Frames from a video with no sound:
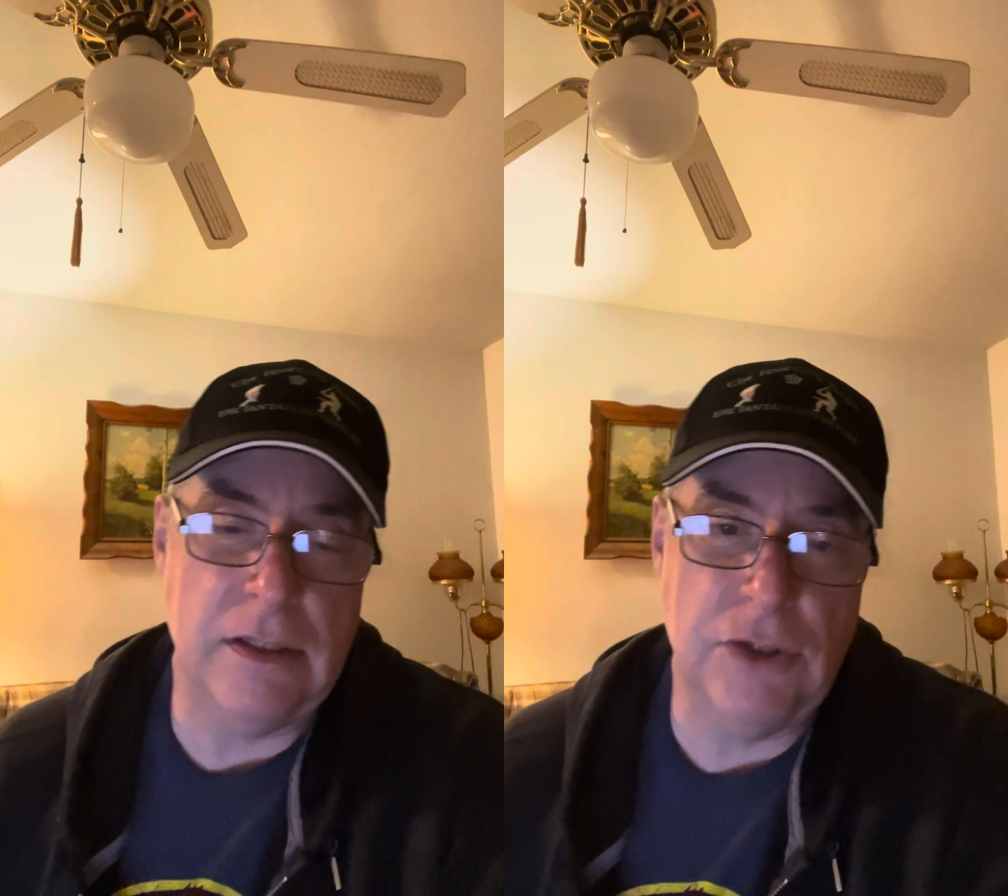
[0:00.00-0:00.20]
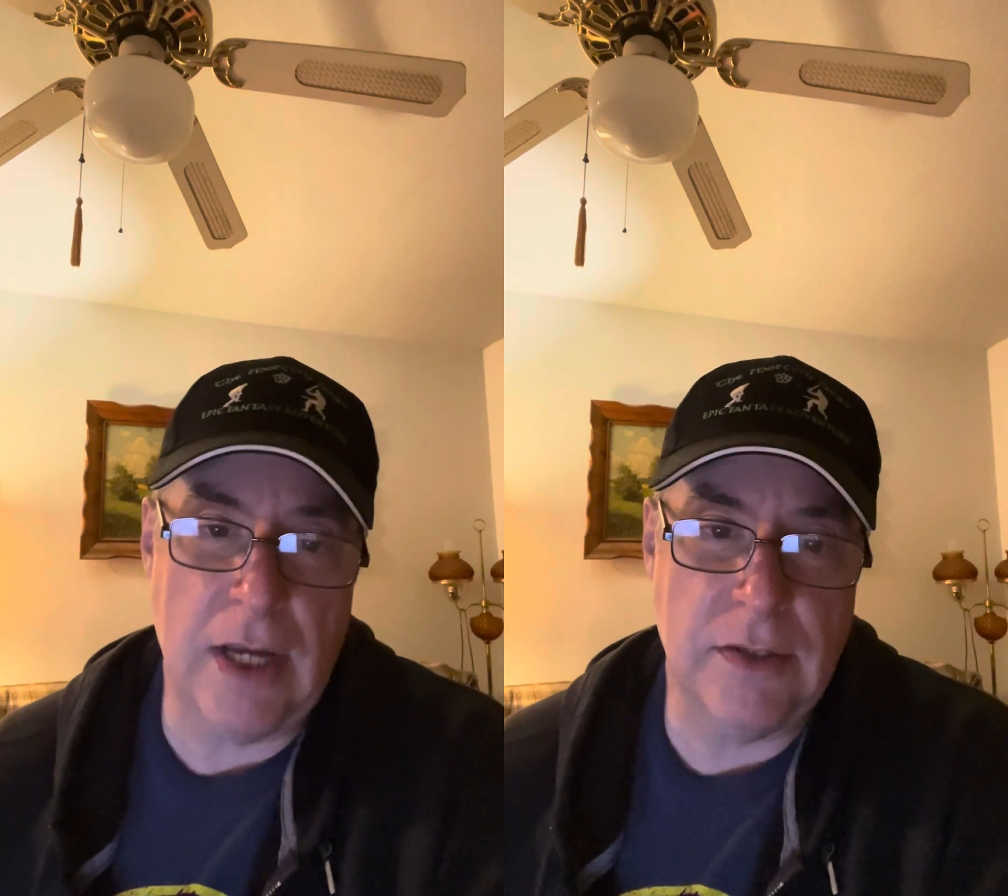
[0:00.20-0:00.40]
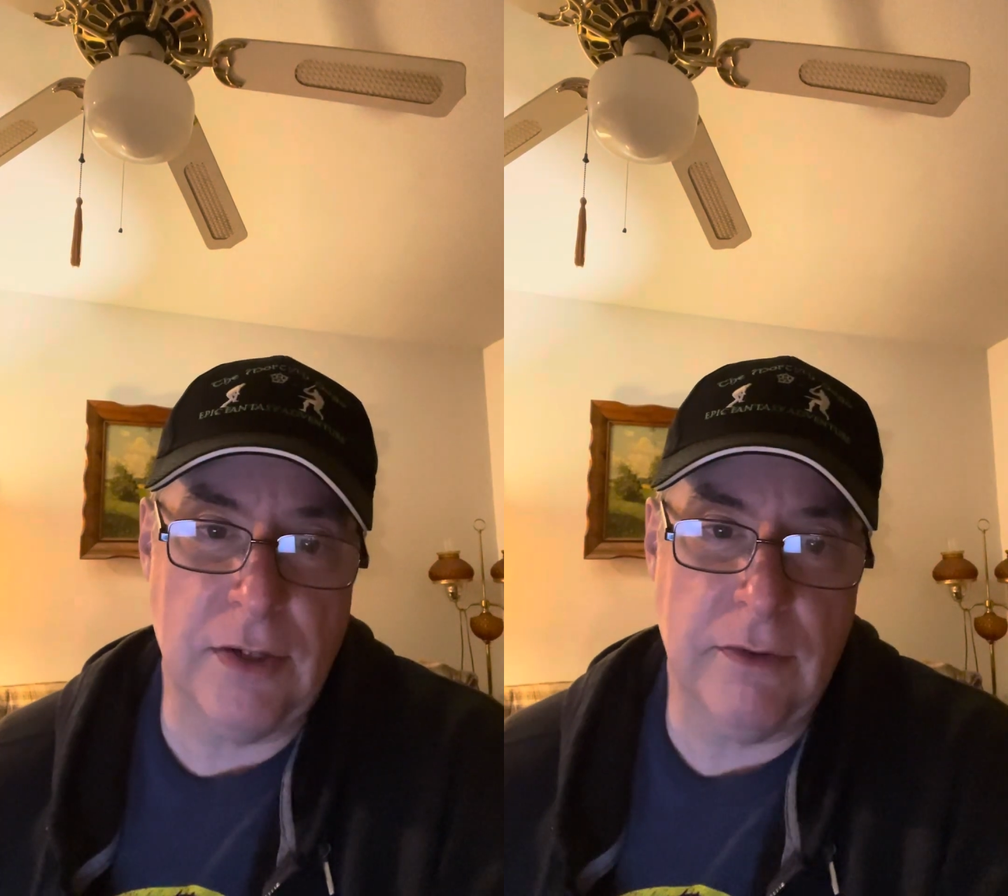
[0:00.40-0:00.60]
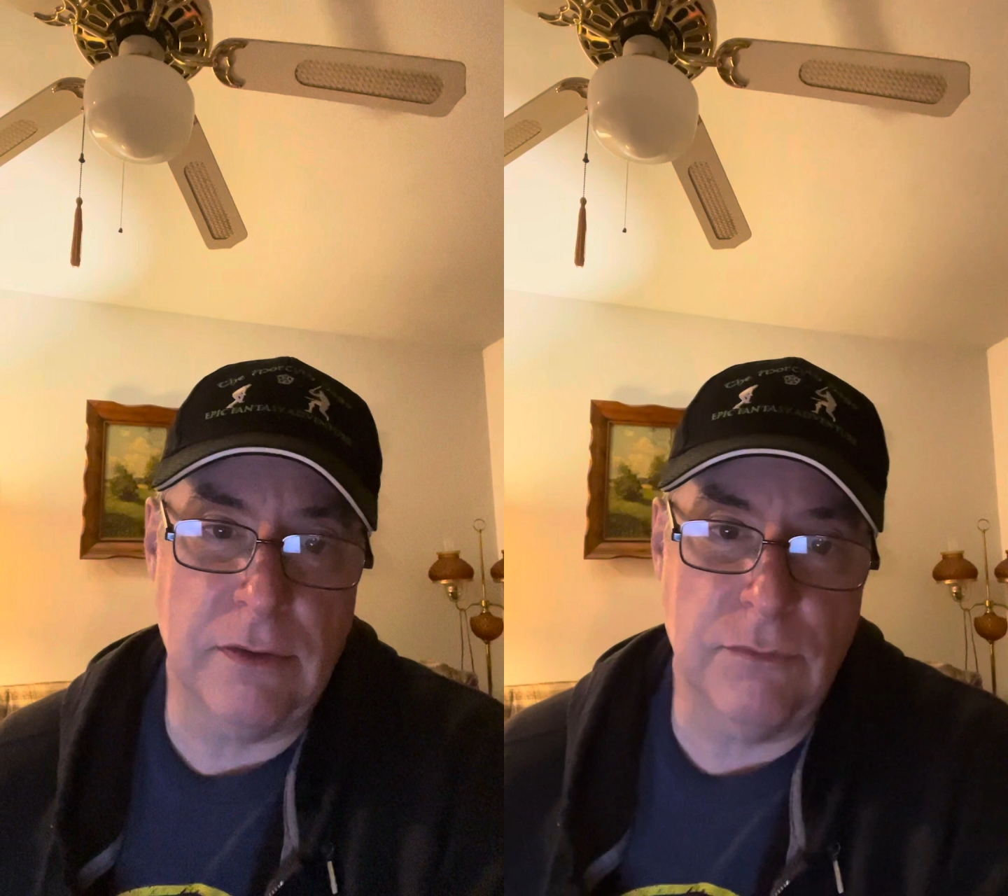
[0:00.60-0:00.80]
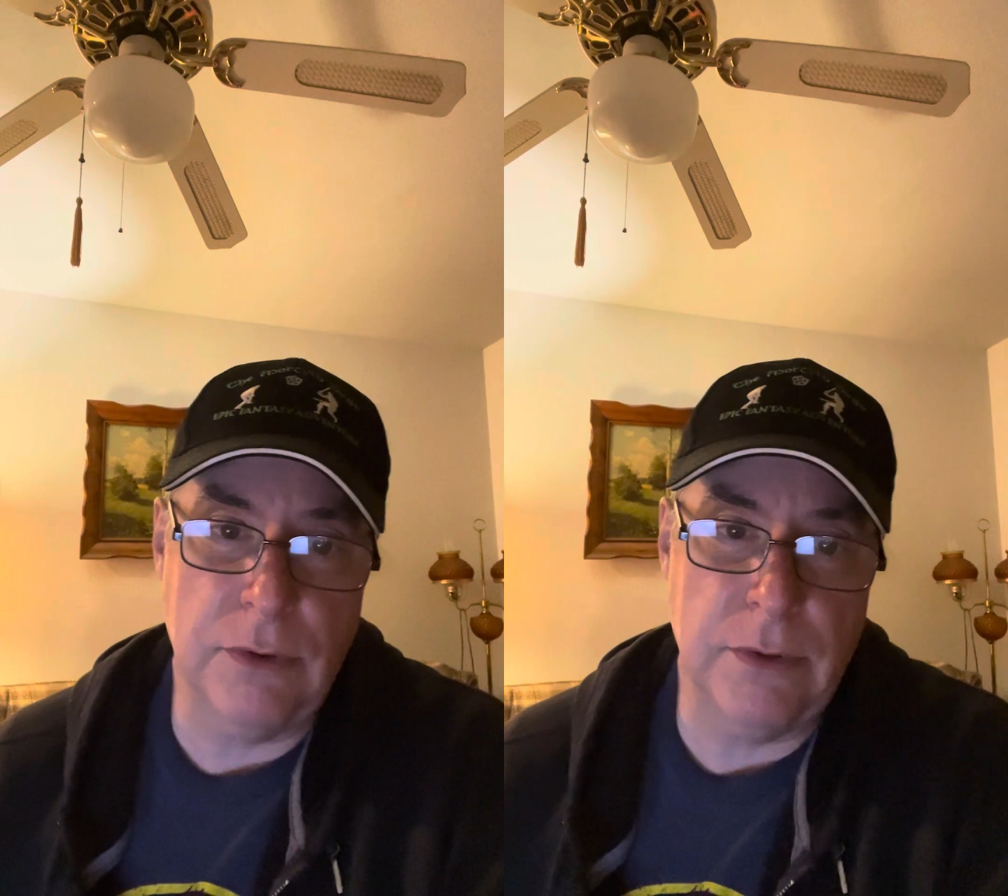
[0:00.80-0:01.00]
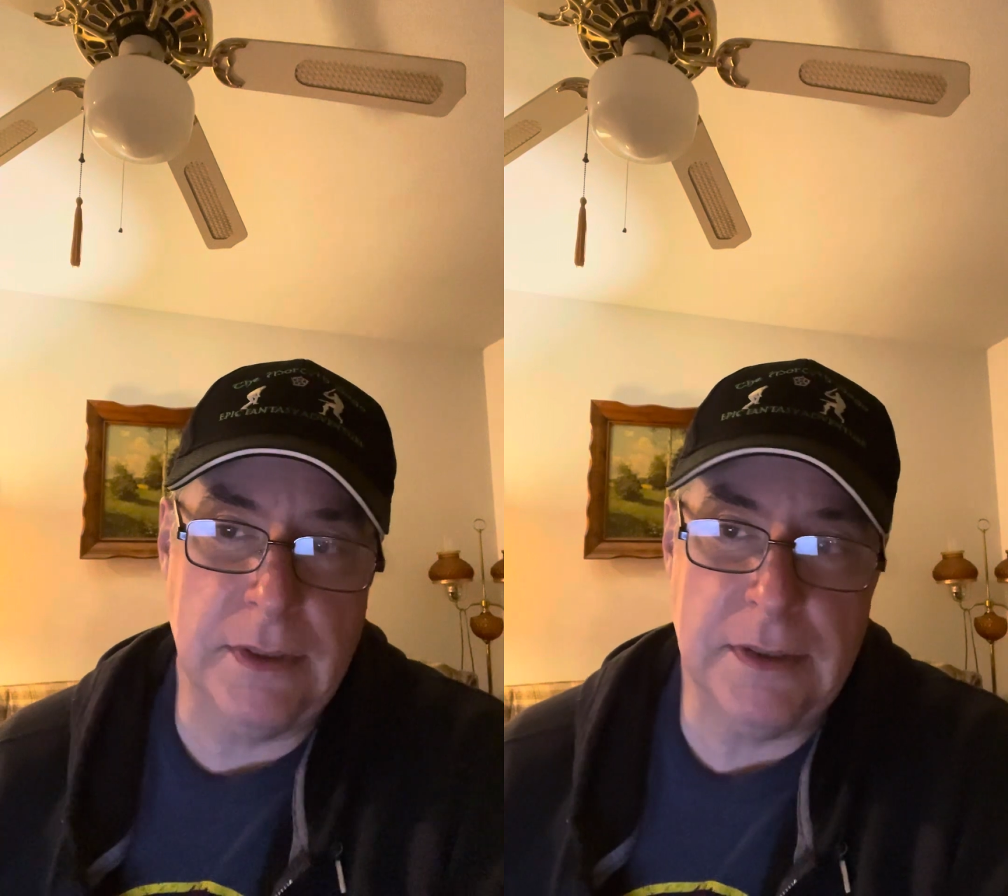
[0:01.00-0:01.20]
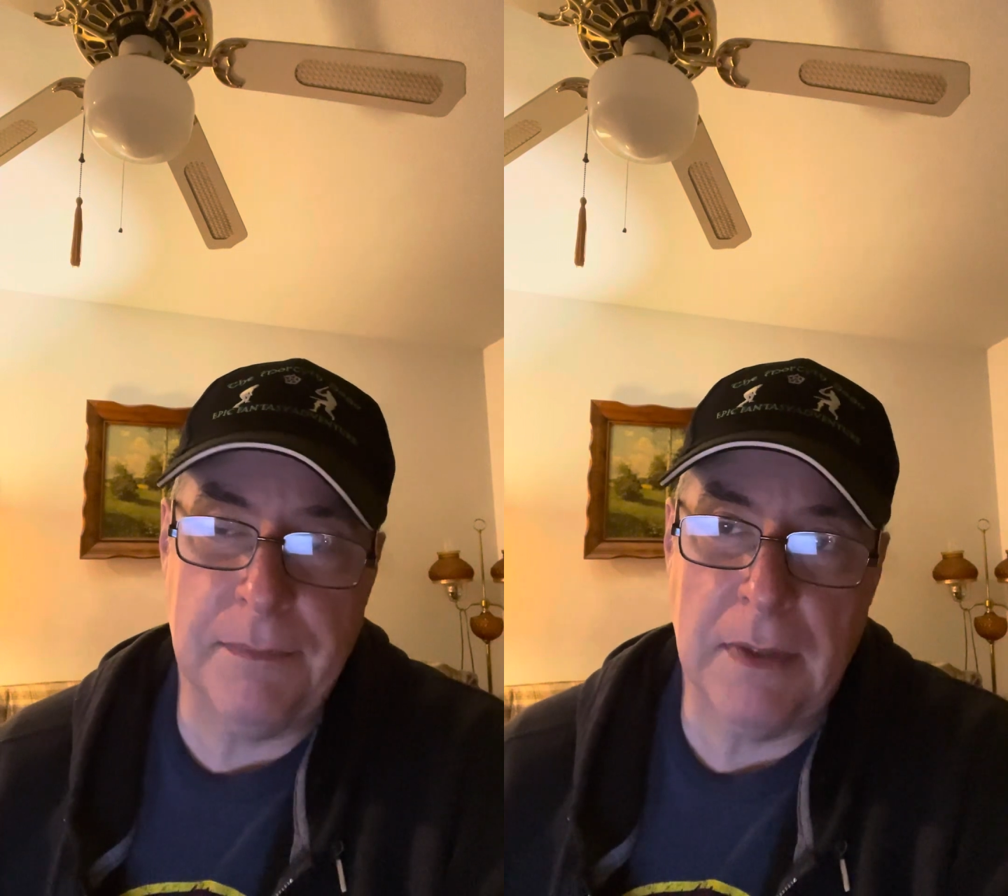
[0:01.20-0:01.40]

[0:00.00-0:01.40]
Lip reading: chest there in the ruins,